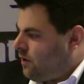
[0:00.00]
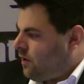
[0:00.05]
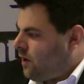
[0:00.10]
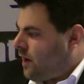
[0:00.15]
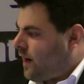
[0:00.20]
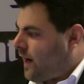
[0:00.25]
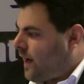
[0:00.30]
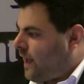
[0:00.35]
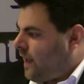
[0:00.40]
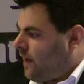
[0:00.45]

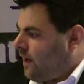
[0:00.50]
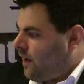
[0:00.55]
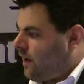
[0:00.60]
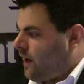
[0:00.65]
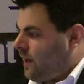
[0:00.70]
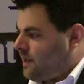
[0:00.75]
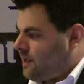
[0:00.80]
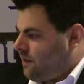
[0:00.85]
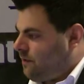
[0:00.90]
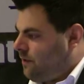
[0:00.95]
higher
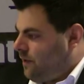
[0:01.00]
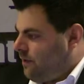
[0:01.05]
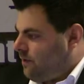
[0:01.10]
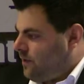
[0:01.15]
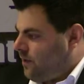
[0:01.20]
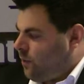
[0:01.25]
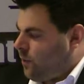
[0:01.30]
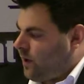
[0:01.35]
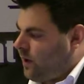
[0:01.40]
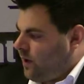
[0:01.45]
I C
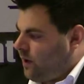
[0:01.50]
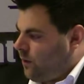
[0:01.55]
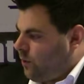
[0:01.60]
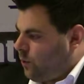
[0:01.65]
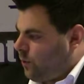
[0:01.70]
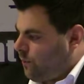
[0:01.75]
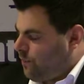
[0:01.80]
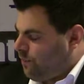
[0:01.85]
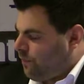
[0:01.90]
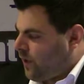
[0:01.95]
fifty
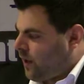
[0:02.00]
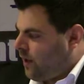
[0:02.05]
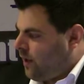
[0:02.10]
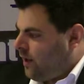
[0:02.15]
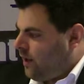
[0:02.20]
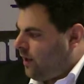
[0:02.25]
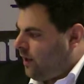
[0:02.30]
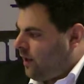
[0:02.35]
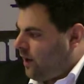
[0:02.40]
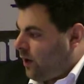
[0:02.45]
value.
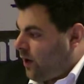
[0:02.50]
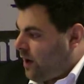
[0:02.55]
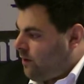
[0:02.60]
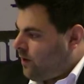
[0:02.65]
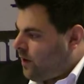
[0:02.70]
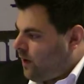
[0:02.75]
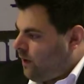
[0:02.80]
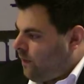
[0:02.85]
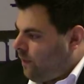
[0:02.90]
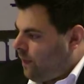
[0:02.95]

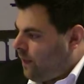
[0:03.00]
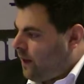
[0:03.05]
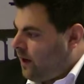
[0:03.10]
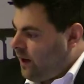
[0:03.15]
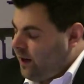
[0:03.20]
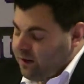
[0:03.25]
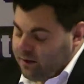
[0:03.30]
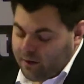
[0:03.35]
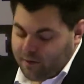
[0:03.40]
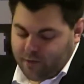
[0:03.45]
However, the
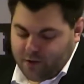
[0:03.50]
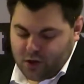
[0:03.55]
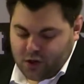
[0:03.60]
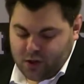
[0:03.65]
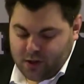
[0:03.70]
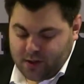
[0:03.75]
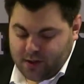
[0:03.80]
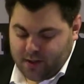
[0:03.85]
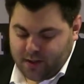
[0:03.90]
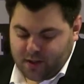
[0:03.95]
ligand
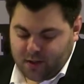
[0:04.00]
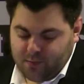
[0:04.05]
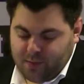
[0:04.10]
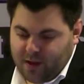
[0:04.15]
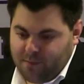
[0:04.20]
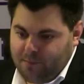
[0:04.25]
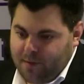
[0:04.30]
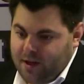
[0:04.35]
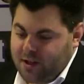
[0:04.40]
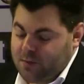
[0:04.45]
efficiency is
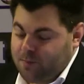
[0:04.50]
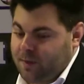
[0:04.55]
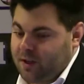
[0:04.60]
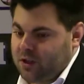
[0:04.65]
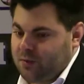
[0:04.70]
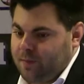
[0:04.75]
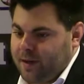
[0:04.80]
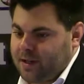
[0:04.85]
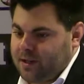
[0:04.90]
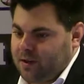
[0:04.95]
much, be
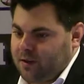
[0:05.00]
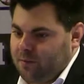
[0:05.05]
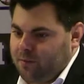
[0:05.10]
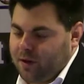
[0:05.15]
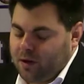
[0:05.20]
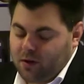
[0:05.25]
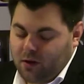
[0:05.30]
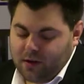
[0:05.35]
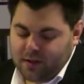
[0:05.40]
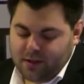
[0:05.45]
much better
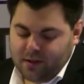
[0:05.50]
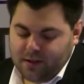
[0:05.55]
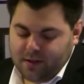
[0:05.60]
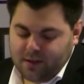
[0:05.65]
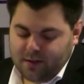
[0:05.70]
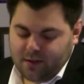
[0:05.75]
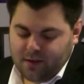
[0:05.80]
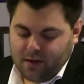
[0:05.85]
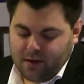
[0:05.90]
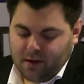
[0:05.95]
because it
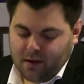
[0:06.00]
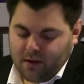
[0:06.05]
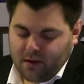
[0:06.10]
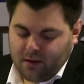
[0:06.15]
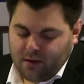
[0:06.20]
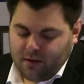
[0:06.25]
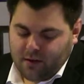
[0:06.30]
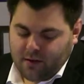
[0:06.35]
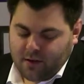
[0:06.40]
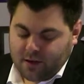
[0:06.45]
is
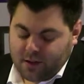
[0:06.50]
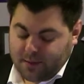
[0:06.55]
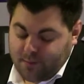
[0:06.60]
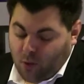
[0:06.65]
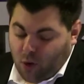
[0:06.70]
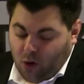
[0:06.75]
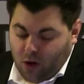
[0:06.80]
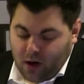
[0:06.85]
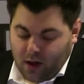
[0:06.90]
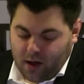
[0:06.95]

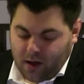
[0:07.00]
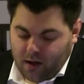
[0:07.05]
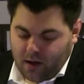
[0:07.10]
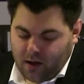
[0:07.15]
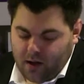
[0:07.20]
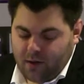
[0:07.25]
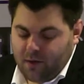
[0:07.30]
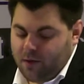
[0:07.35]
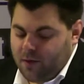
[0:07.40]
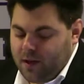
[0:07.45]
smaller,
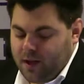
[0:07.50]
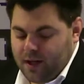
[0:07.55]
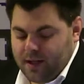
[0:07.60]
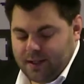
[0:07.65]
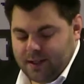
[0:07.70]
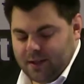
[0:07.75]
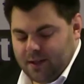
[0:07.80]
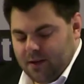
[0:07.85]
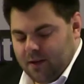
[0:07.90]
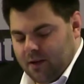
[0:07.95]

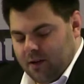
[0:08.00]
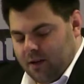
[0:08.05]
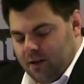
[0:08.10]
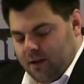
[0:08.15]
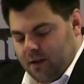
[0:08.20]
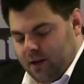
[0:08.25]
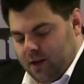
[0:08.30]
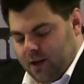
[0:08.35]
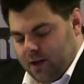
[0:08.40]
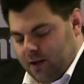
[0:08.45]
there's
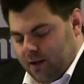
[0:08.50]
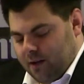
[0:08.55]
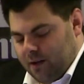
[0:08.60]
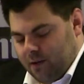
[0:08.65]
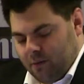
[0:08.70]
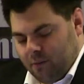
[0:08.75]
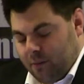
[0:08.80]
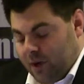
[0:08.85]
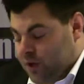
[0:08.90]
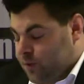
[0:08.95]
uh,
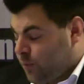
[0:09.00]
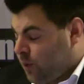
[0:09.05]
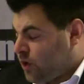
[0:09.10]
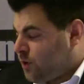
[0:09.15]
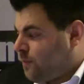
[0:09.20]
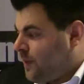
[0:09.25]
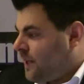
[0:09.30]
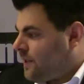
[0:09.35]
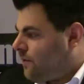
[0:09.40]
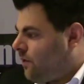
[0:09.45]
much more
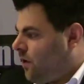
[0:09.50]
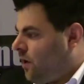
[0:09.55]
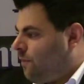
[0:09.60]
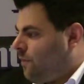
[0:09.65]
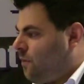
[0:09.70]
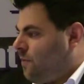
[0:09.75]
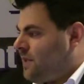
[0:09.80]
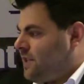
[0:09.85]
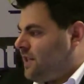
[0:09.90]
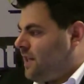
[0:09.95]
space for
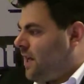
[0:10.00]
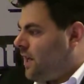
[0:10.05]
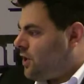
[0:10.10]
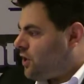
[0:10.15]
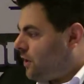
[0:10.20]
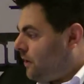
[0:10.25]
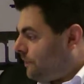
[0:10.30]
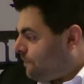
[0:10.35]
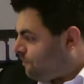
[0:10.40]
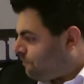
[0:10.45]

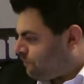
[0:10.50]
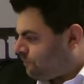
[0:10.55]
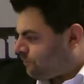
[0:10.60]
optimization,